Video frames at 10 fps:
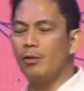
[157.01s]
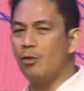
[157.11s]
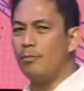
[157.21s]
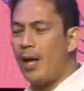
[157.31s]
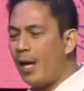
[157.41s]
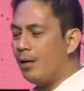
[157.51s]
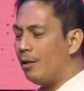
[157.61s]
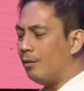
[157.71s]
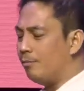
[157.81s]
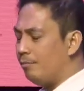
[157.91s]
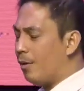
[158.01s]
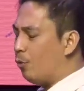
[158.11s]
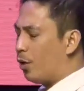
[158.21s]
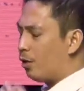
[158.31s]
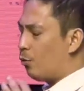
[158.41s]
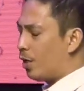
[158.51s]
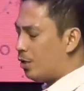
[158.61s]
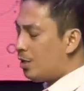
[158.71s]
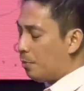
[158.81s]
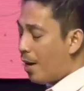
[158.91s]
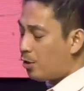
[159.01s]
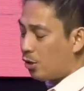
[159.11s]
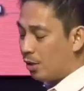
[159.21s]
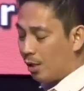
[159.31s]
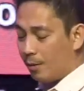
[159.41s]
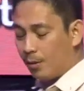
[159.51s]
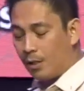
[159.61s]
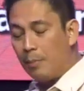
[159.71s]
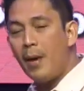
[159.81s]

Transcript: Oh, man, we can just imagine the